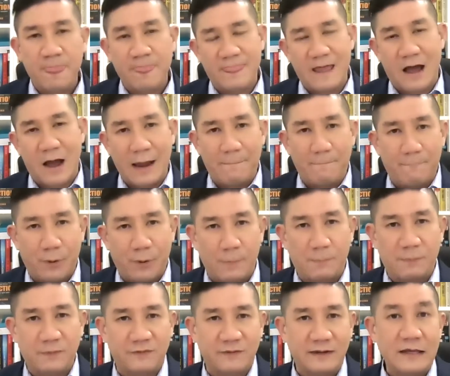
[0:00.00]
Now, I
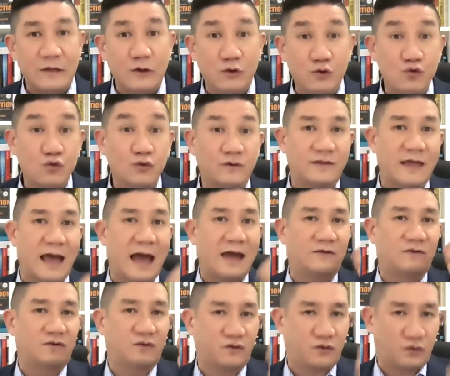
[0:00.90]
purposely use
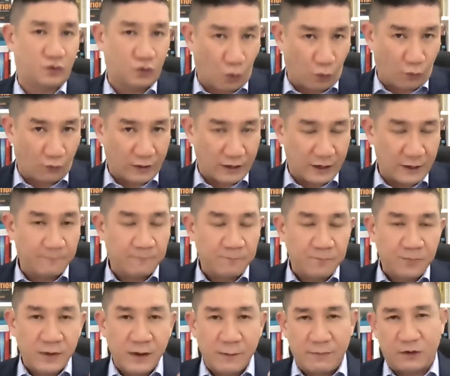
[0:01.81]
that story
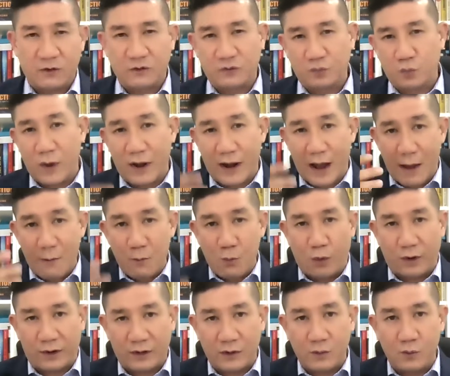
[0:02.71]
because when I'm
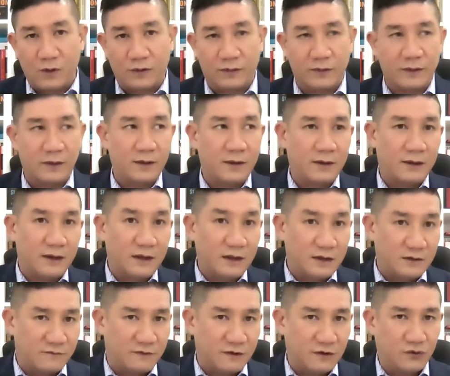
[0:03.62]
working with
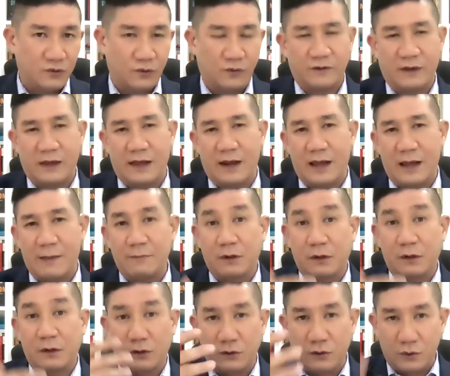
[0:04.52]
individuals and I'm
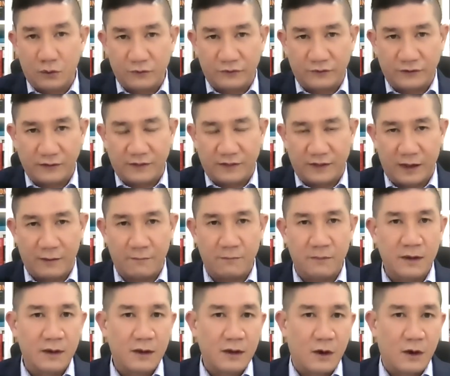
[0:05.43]
closing them